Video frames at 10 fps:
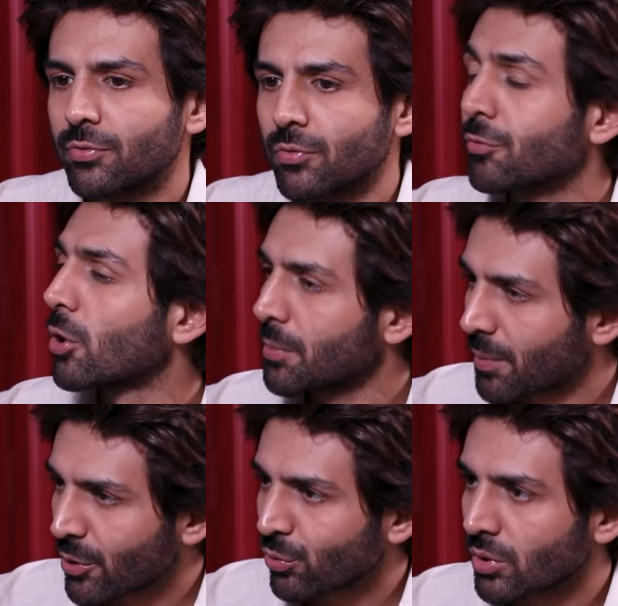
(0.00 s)
of, for the
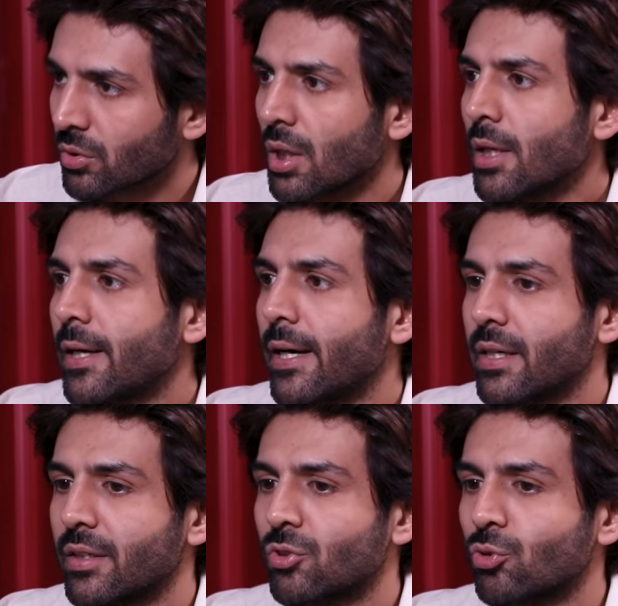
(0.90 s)
producers
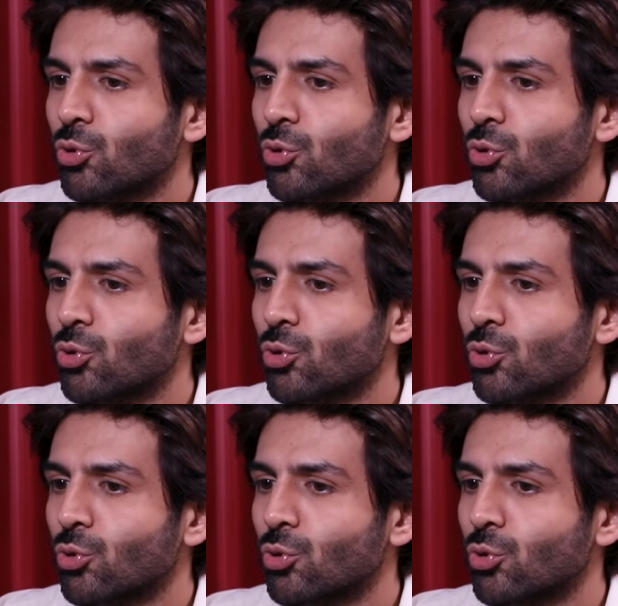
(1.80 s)
at least.